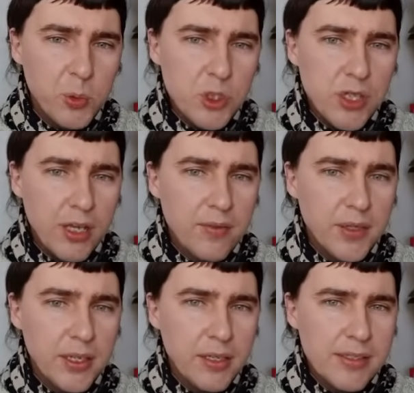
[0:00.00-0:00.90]
which I
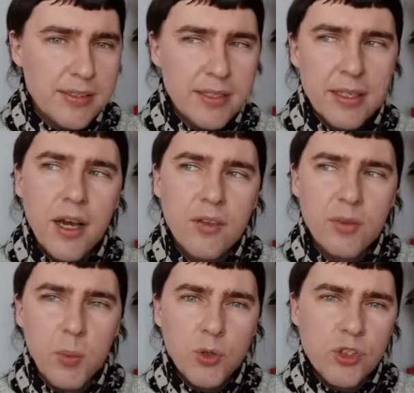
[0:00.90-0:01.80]
think is the kind of
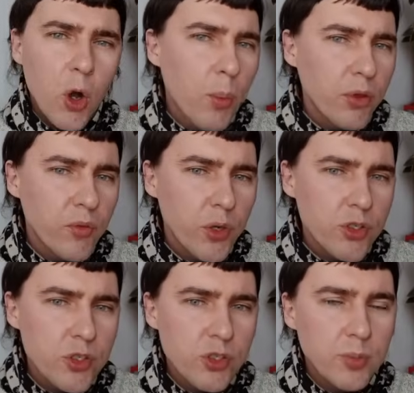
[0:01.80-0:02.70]
the most common
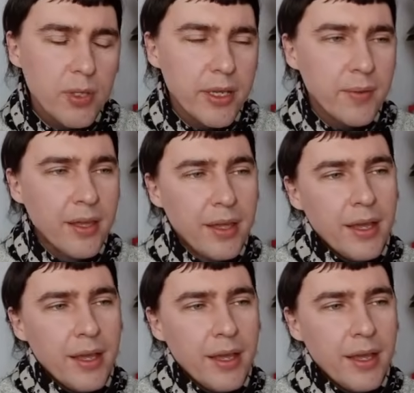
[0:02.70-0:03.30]
version to play,